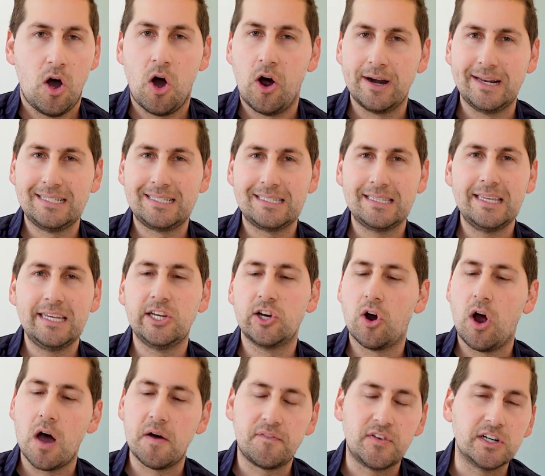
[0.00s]
honestly,
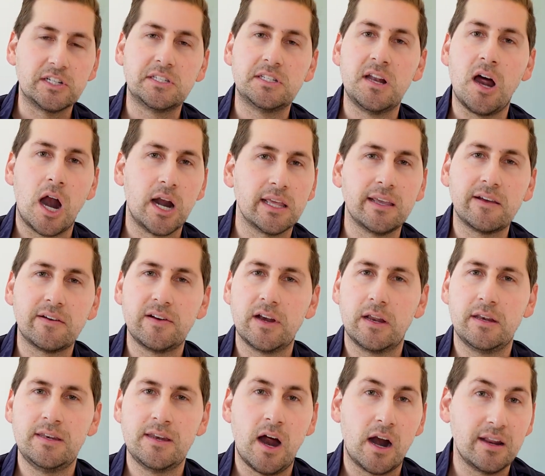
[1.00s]
your offer is not
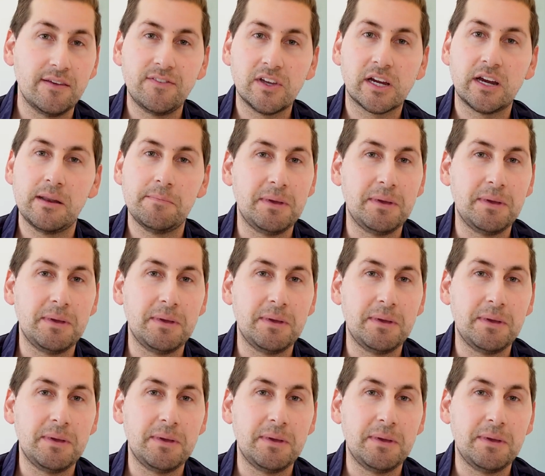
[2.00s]
even going